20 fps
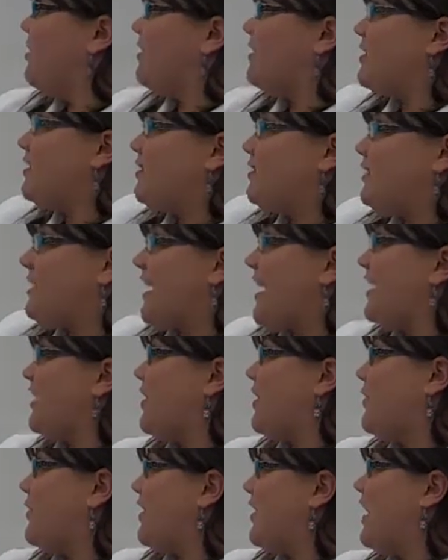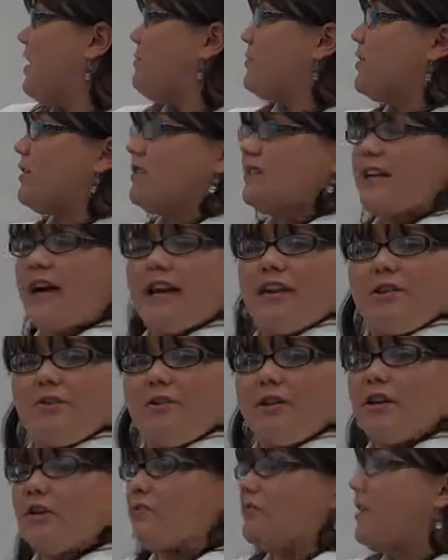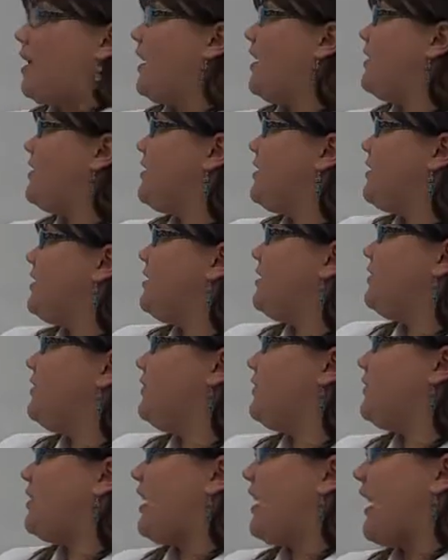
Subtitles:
You could do your data going up or your data going across, your